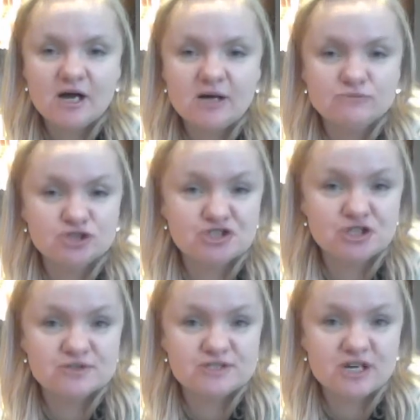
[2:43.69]
just
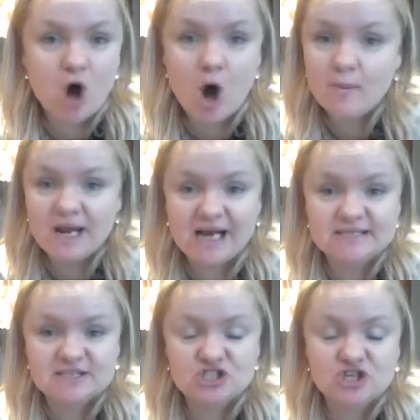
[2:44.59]
using normal
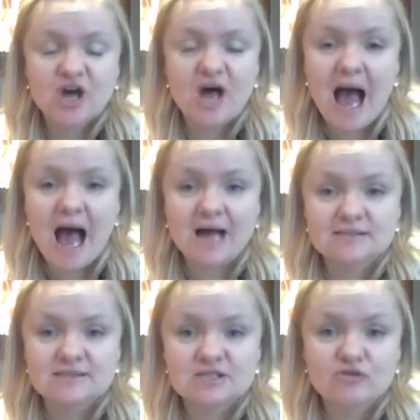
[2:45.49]
icing sugar
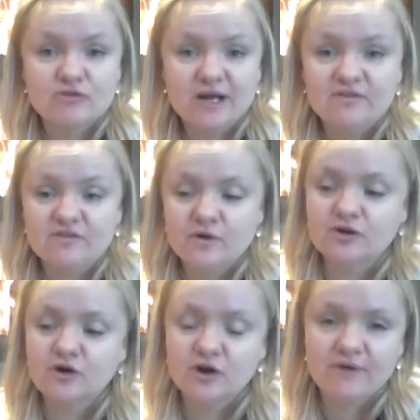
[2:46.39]
and green food
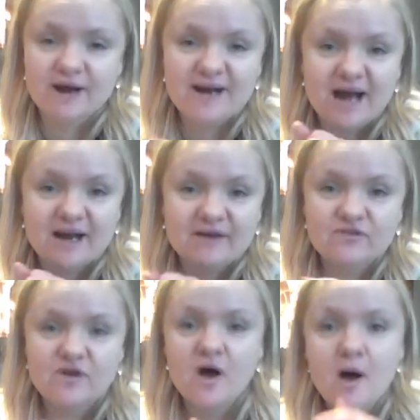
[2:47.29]
colouring, and I've
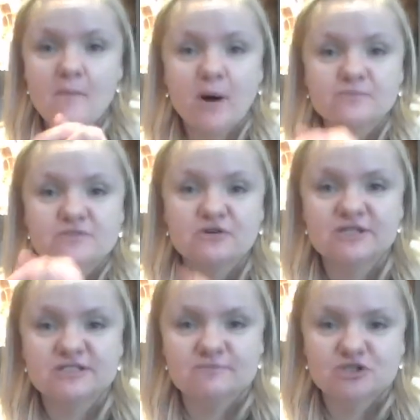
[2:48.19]
popped a
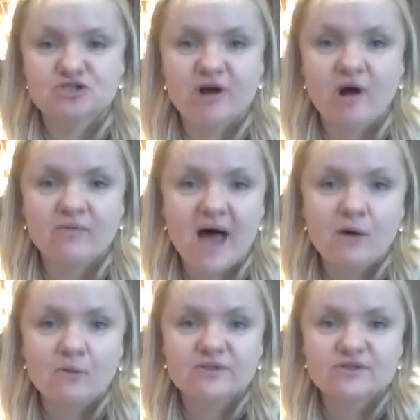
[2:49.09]
Christmas tree on
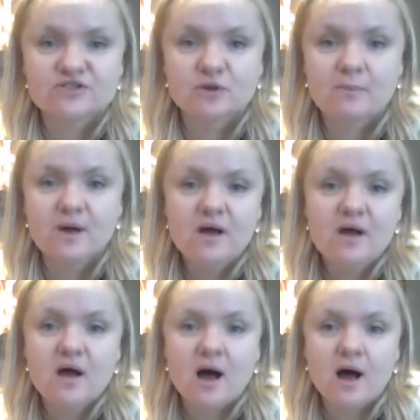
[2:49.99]
there with some
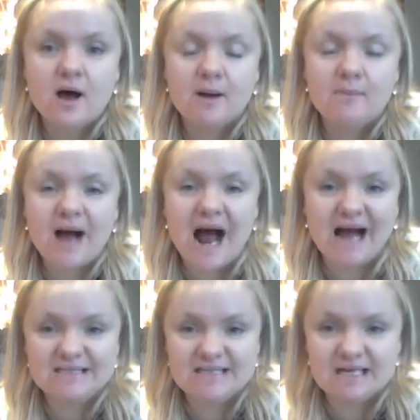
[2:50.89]

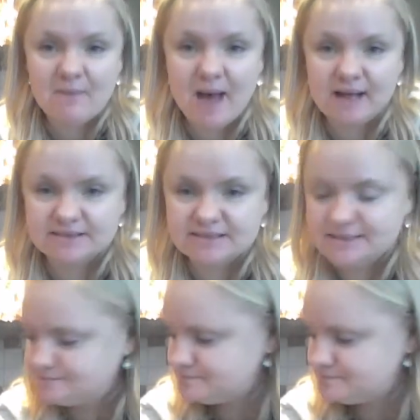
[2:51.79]
icing pens.